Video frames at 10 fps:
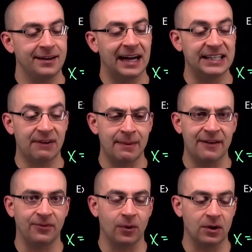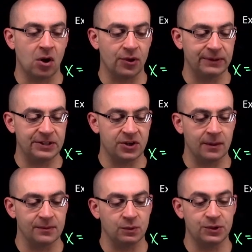I divided by 4 on all 3
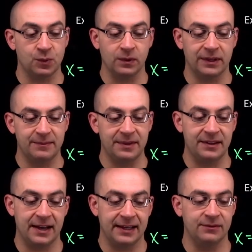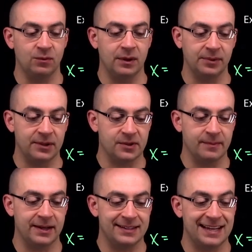terms, which will give me the negative 1 plus or
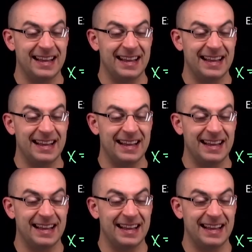minus.